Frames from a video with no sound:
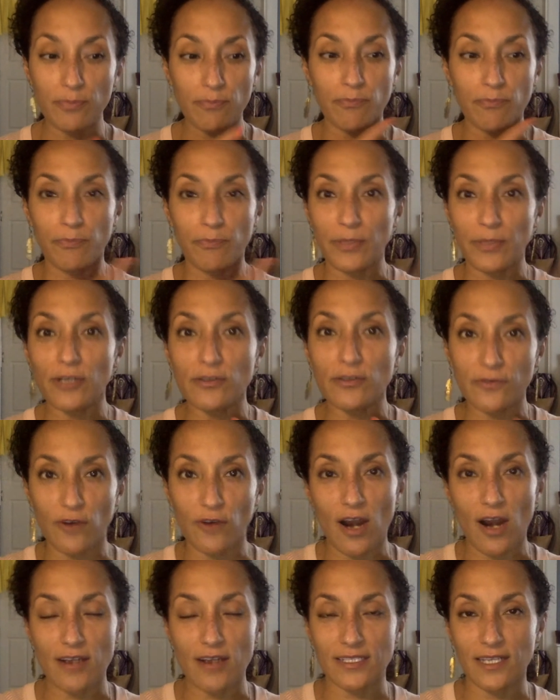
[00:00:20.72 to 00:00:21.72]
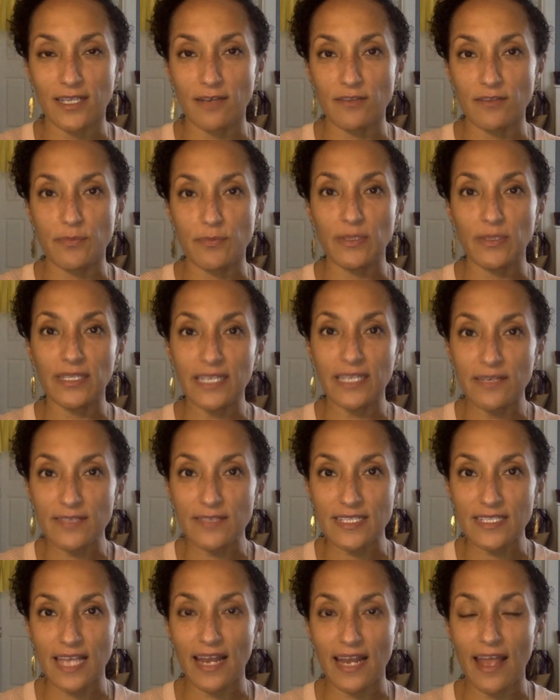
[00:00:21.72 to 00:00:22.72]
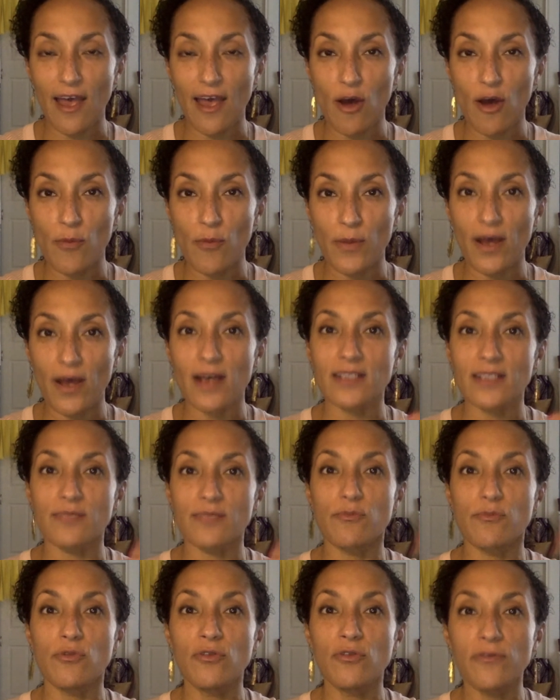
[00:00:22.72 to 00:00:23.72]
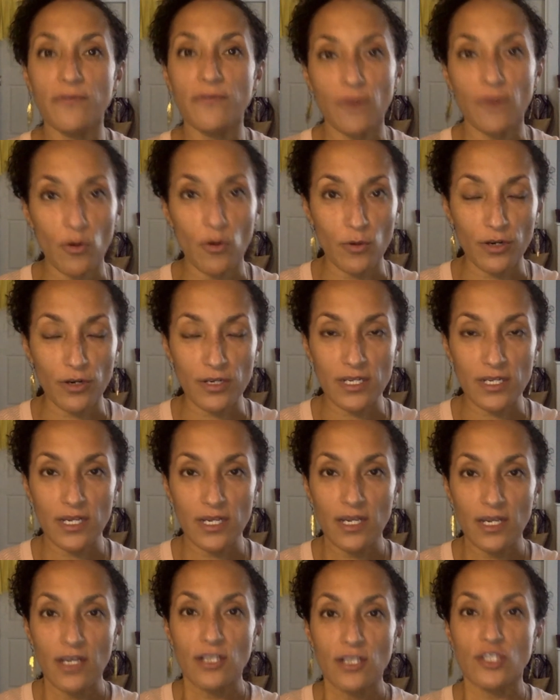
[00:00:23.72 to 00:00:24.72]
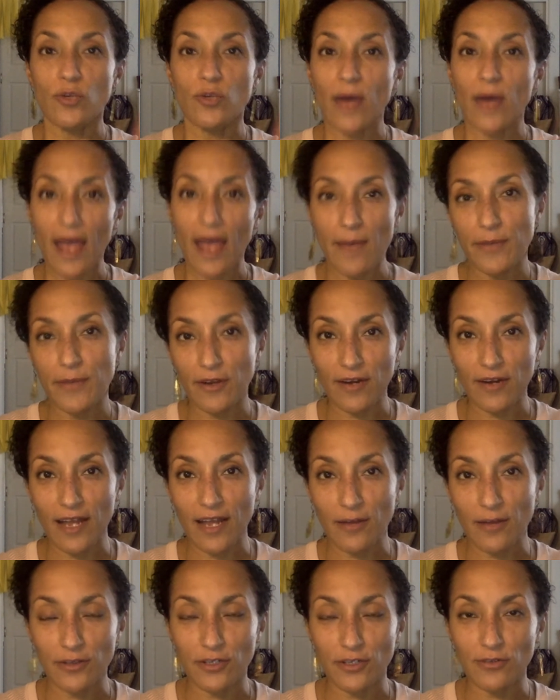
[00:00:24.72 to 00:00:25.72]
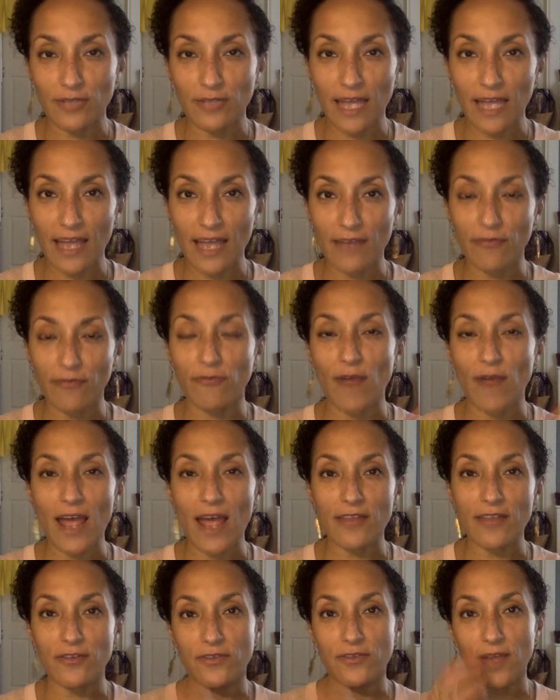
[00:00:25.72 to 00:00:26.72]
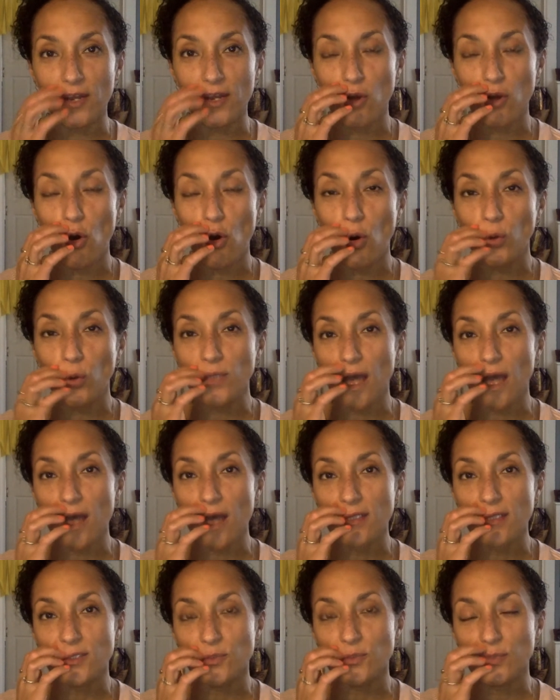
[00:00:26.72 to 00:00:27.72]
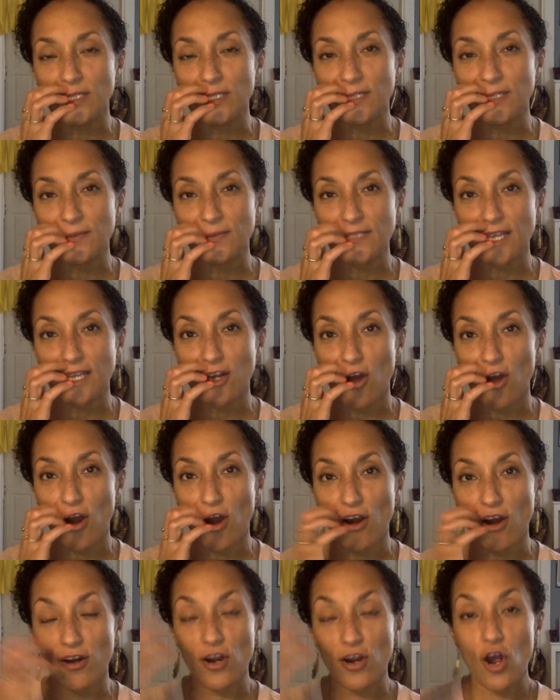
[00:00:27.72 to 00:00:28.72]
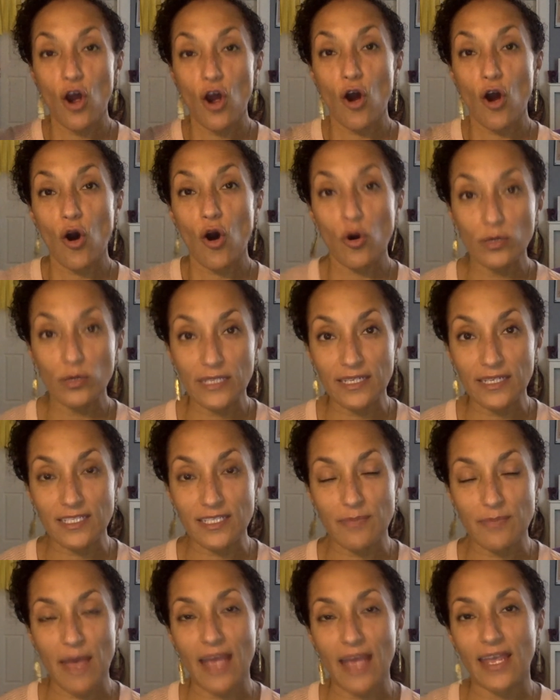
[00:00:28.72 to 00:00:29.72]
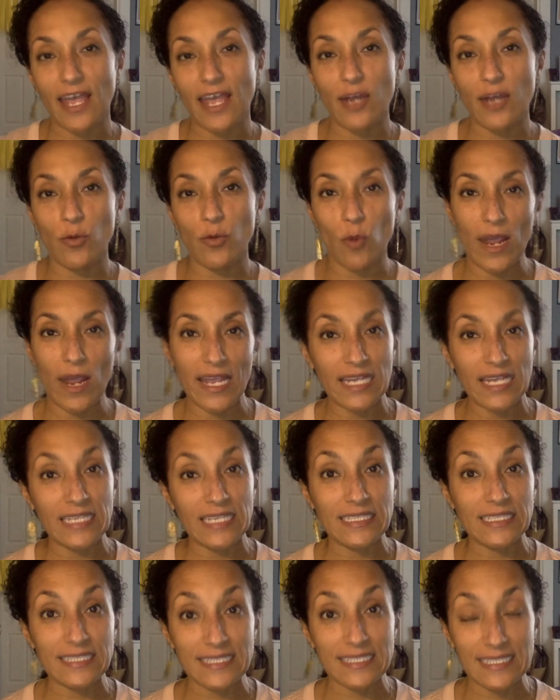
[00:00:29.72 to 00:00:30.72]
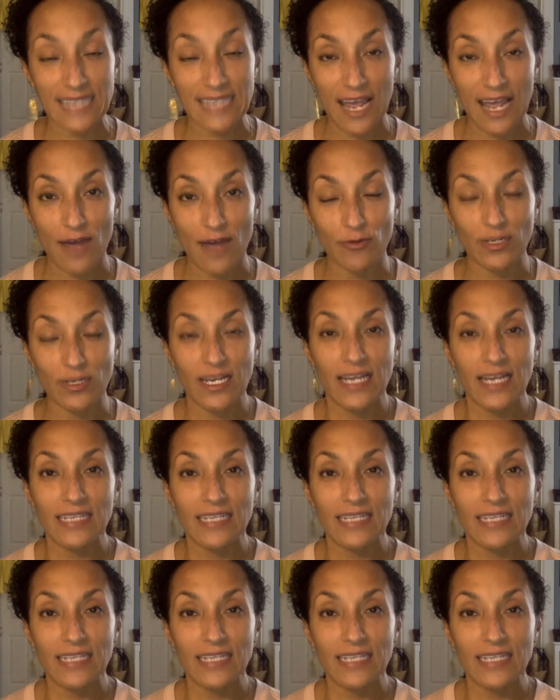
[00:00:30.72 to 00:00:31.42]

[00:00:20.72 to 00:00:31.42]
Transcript: build for ourselves beliefs that help us move forward to a happier and healthier life rather than hold on to beliefs that are holding us back and weighing us down.